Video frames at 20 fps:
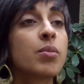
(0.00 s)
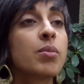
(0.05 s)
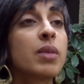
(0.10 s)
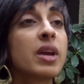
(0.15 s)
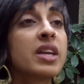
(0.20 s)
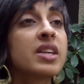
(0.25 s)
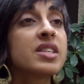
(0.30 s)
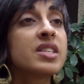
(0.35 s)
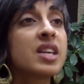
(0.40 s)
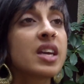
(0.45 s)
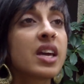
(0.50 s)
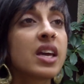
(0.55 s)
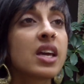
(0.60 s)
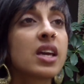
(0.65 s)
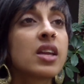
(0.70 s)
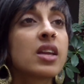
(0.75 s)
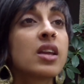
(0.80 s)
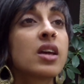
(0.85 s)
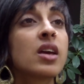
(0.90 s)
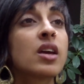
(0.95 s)

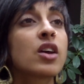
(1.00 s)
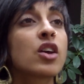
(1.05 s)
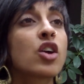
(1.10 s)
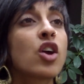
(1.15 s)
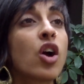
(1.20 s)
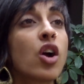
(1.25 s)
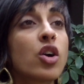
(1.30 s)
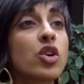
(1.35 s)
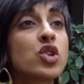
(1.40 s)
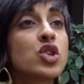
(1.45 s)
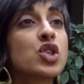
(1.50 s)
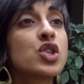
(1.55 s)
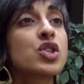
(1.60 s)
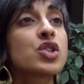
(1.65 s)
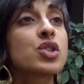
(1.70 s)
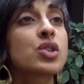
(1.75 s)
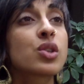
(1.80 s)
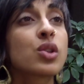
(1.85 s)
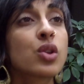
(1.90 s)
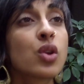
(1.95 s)
maintain
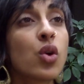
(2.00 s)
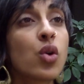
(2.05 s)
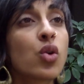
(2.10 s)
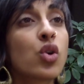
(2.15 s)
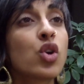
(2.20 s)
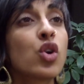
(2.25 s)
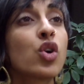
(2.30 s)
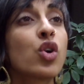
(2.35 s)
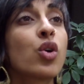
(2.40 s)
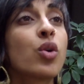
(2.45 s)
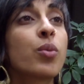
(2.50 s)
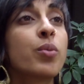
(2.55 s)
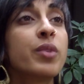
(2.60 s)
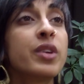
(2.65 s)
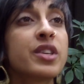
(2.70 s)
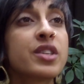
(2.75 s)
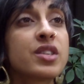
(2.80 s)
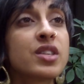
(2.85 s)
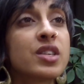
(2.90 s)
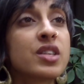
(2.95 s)
conscious local
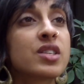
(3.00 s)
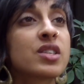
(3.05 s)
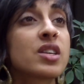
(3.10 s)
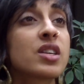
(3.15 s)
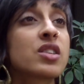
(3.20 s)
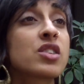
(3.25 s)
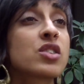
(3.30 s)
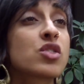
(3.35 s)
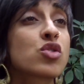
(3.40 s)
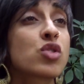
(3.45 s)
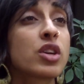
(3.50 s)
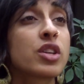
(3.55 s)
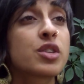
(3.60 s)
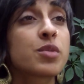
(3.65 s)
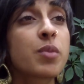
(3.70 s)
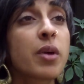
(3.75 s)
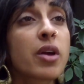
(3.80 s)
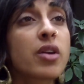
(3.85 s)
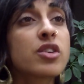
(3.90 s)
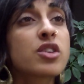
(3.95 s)
business that's
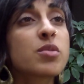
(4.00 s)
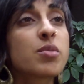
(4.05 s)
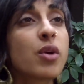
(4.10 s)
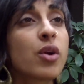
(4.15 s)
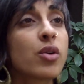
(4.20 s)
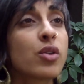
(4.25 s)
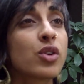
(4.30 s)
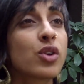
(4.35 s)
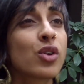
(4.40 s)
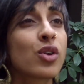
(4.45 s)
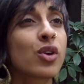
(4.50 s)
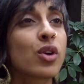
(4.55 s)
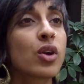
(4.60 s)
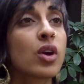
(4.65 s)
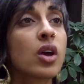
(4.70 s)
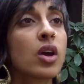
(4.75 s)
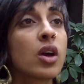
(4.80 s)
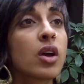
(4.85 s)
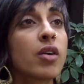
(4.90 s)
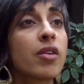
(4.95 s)
transparent about
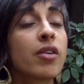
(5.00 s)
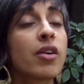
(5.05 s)
your